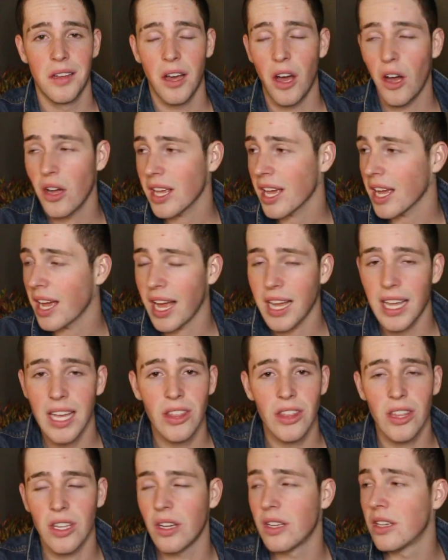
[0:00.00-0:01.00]
Okay, I
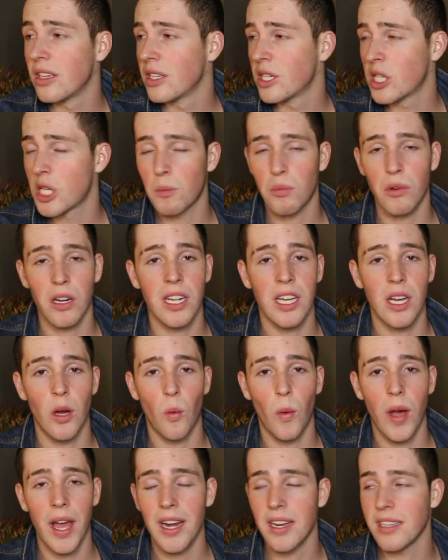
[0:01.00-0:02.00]
get the spreading
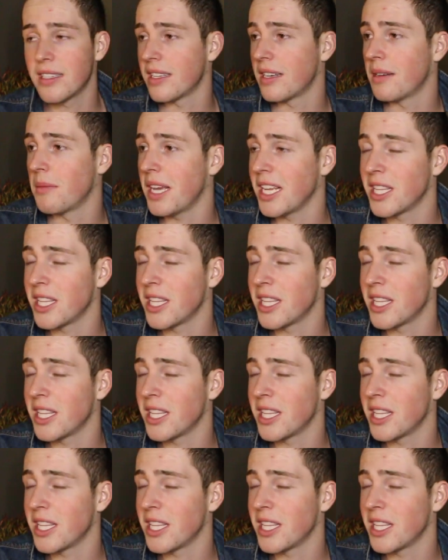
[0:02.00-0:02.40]
awareness and